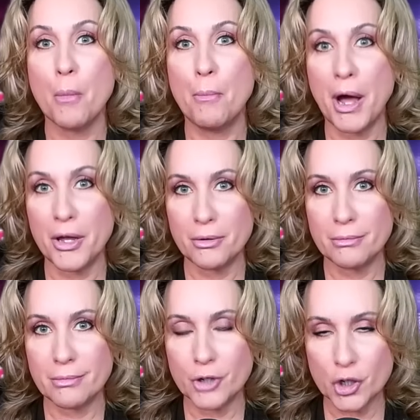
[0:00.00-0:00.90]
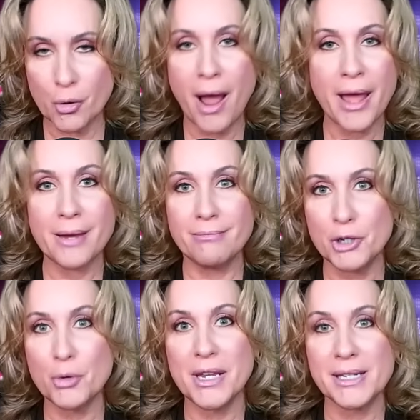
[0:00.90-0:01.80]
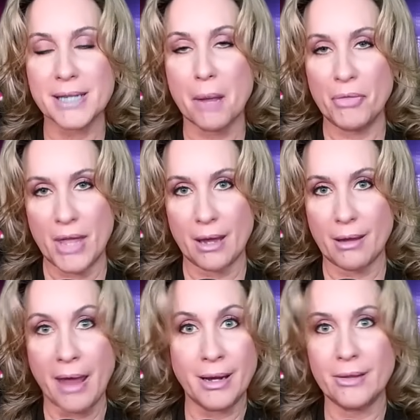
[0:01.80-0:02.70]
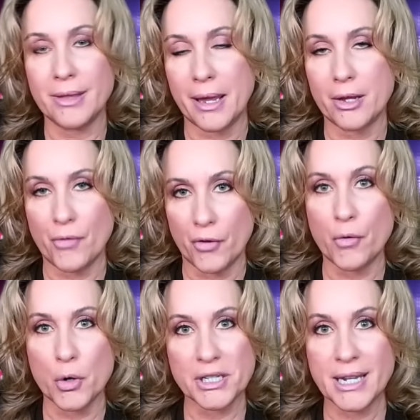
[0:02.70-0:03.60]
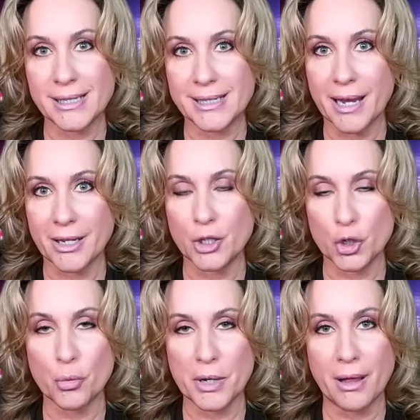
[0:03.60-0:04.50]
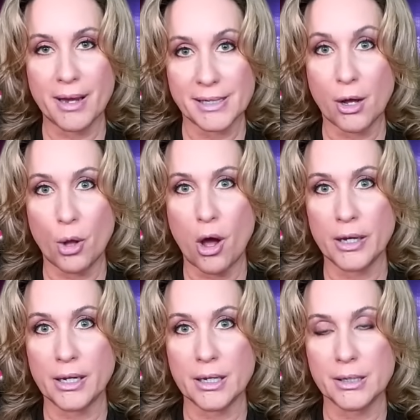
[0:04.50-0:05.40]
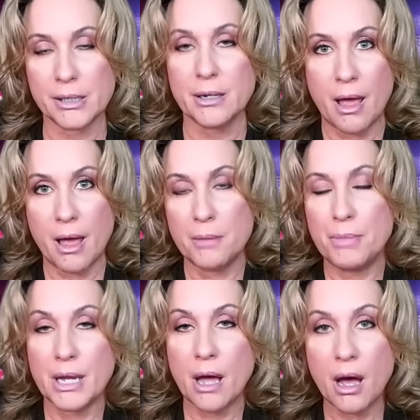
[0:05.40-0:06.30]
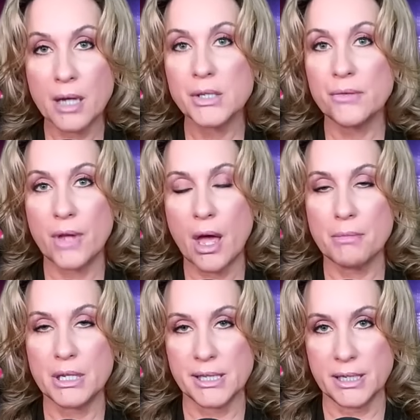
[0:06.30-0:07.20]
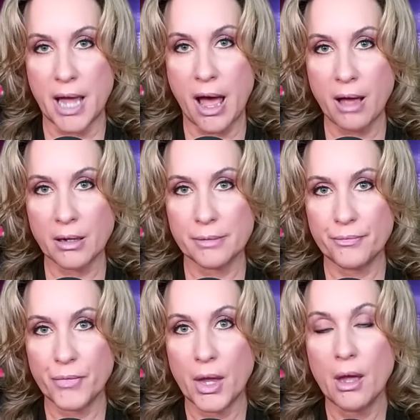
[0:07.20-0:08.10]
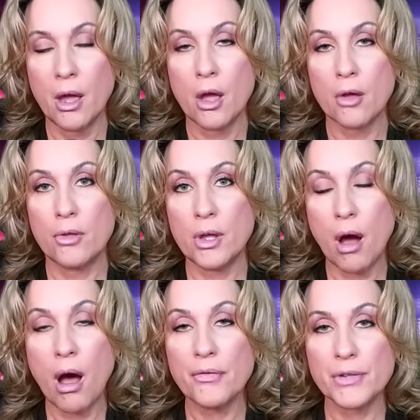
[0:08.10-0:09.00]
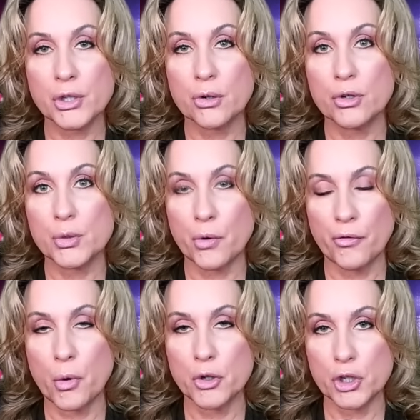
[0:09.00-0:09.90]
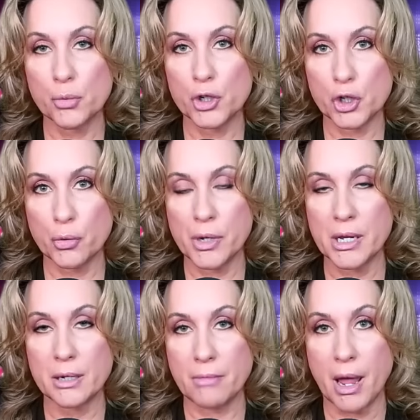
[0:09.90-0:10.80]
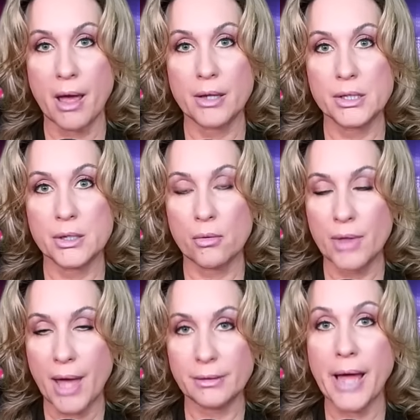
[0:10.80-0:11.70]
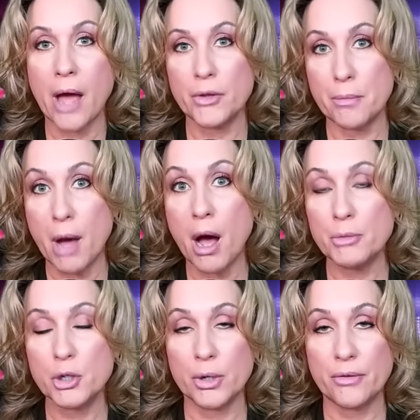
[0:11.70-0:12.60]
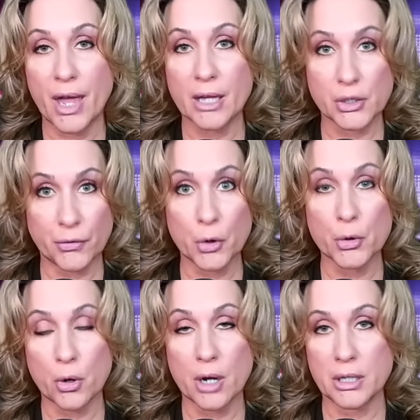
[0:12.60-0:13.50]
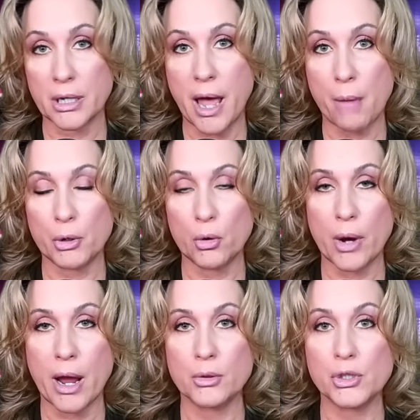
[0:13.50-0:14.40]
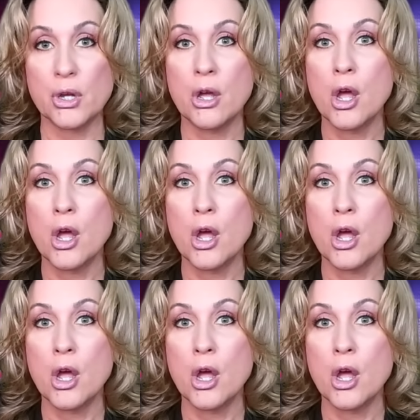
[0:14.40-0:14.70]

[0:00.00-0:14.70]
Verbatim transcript: but try doing something, anything for 14 seconds. You'll realize how long it is. And because of Yetman's attack, the officers were forced to retreat. And so that allowed the mob to advance further onto the Capitol grounds.